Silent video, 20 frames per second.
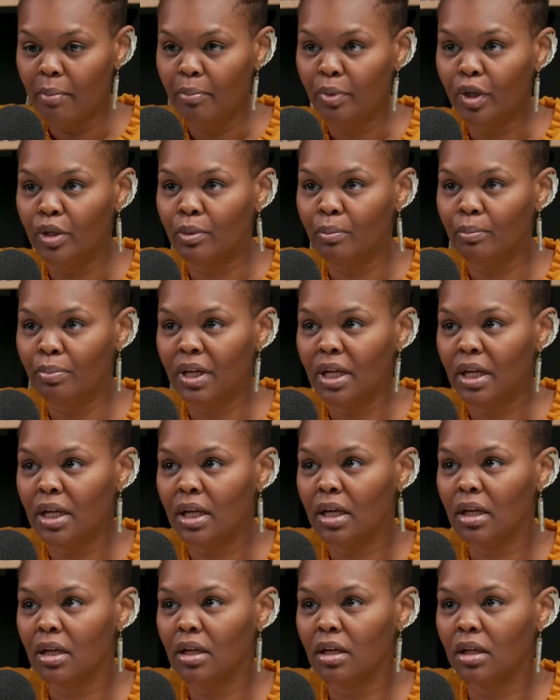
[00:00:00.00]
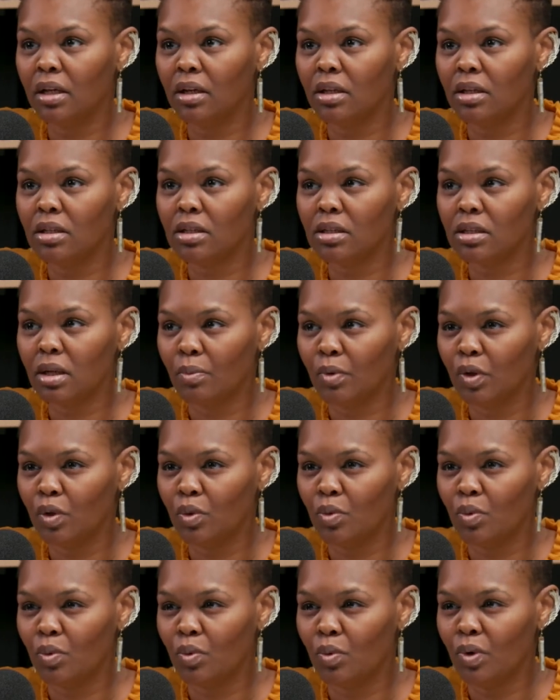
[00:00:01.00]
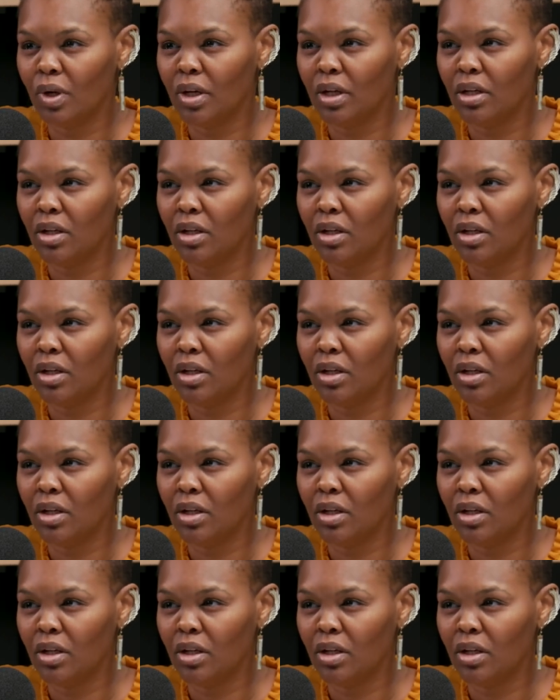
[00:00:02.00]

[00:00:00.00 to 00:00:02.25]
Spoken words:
but being someone who,